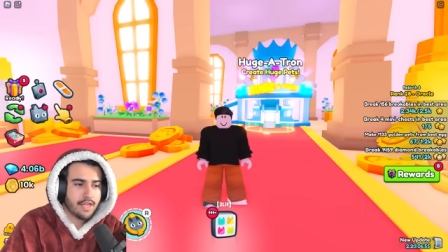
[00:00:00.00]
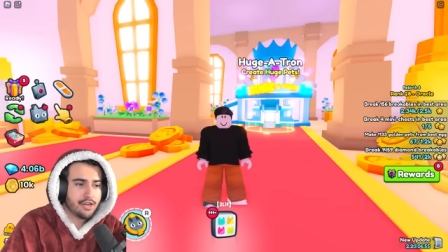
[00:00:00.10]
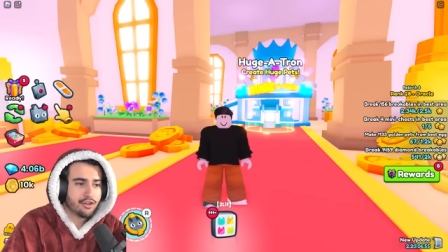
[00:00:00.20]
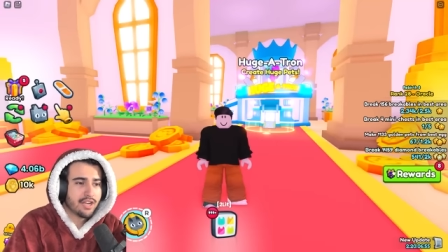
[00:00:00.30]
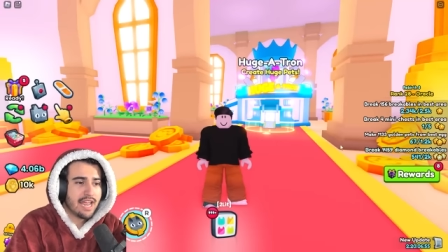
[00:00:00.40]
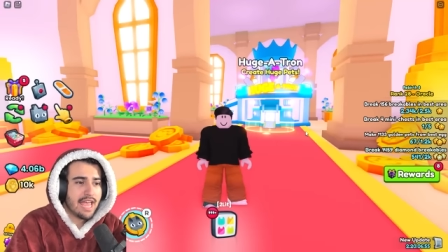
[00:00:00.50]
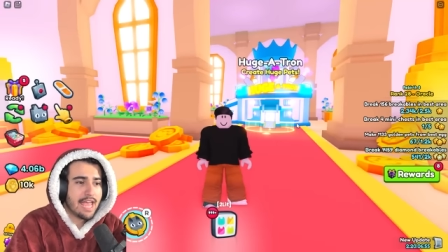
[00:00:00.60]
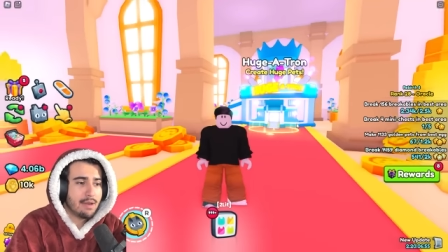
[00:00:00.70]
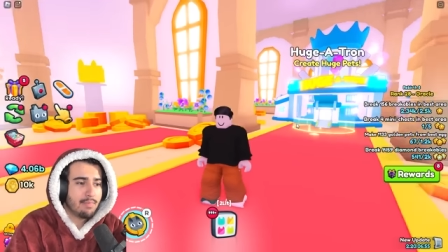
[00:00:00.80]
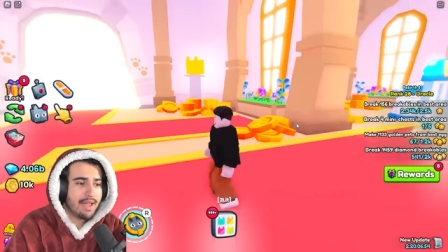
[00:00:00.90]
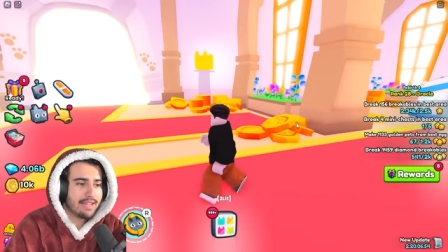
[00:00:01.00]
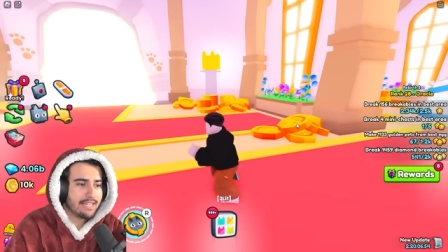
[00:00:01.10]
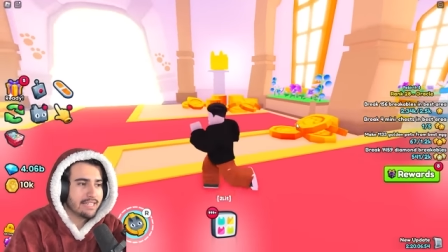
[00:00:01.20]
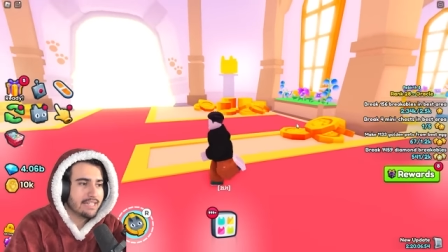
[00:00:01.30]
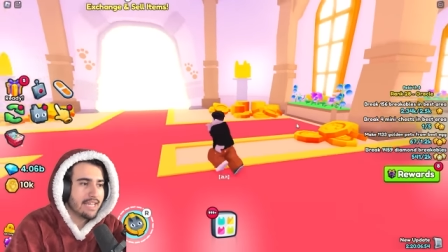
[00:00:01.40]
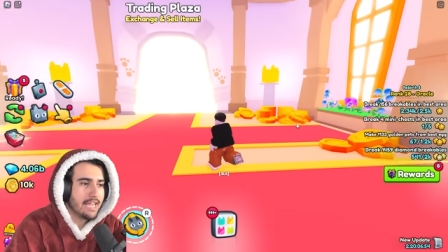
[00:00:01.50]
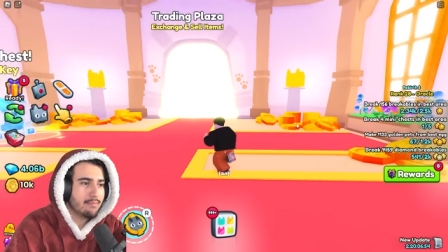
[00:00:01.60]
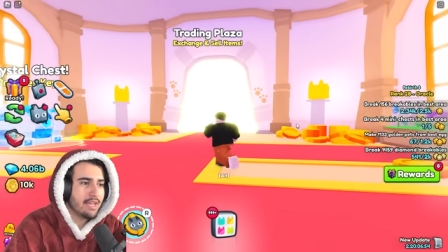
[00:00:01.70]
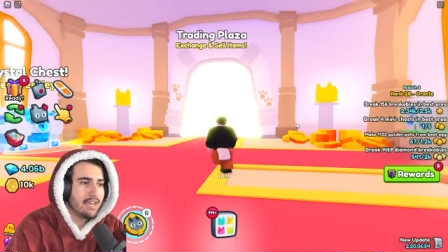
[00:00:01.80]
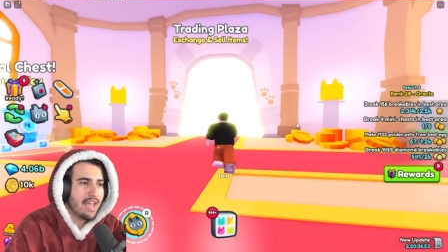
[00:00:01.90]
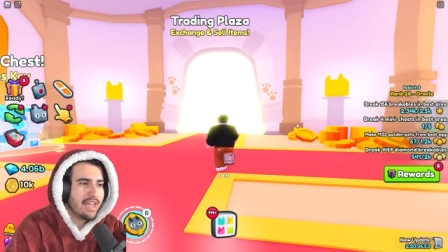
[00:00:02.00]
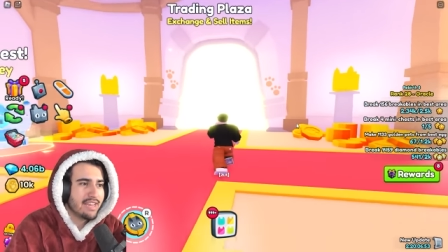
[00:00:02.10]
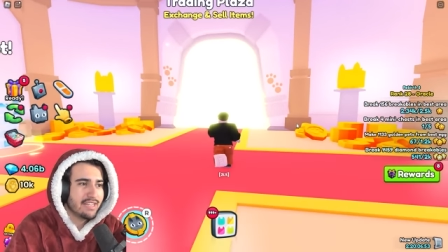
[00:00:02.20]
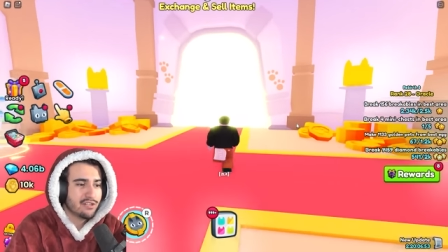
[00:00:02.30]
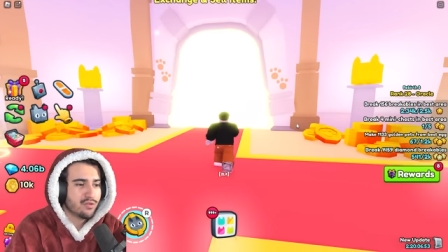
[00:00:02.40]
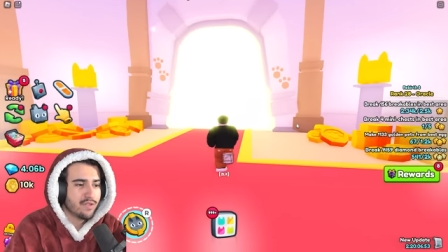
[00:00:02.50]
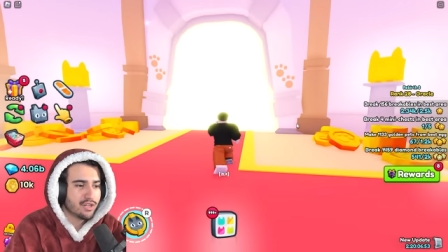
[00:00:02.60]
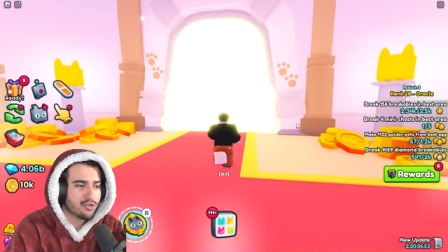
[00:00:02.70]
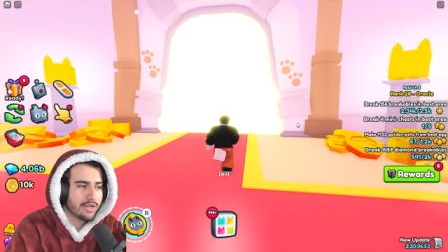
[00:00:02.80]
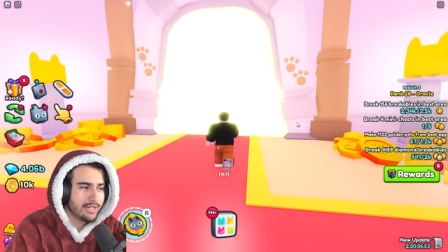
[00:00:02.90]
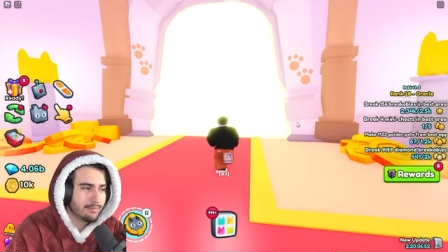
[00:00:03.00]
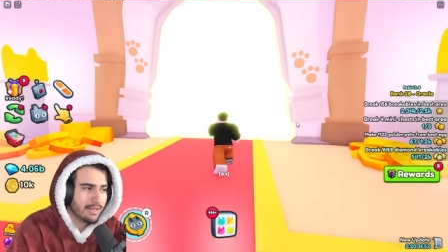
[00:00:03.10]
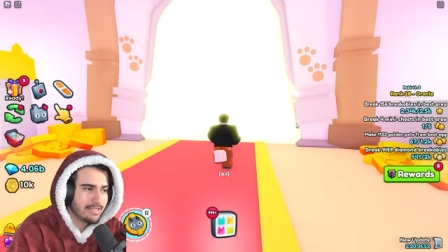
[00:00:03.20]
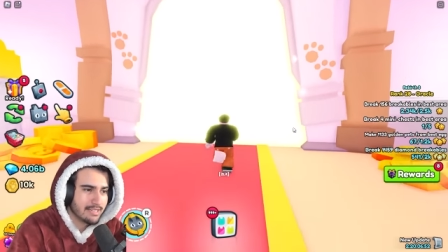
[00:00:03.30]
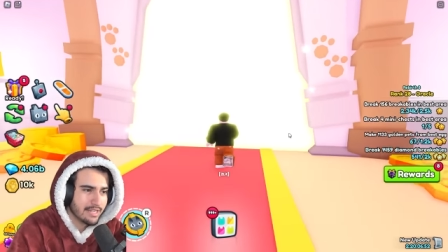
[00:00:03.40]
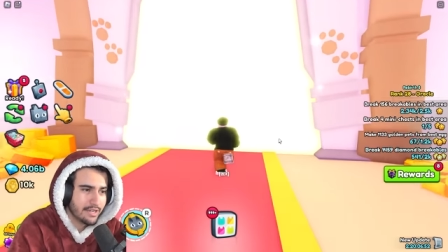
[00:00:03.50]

Then you're going to head back in game and head into the trading plaza